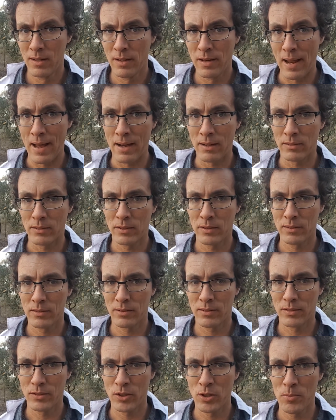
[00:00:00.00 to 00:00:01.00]
Now,
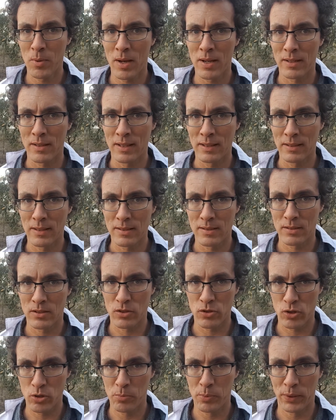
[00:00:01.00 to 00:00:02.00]
you might think this is
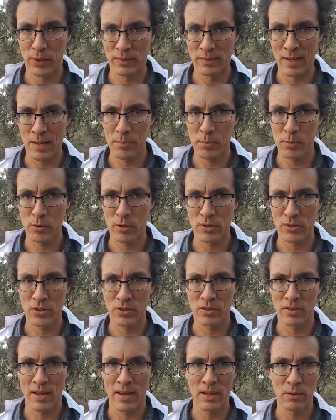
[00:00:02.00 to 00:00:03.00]
a stupid example because
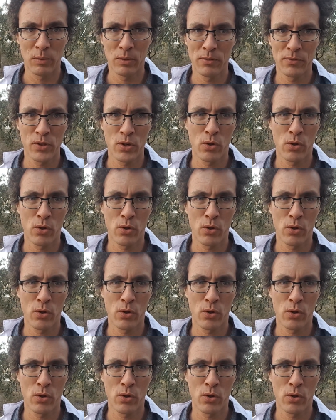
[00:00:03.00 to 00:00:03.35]
you're saying, well, of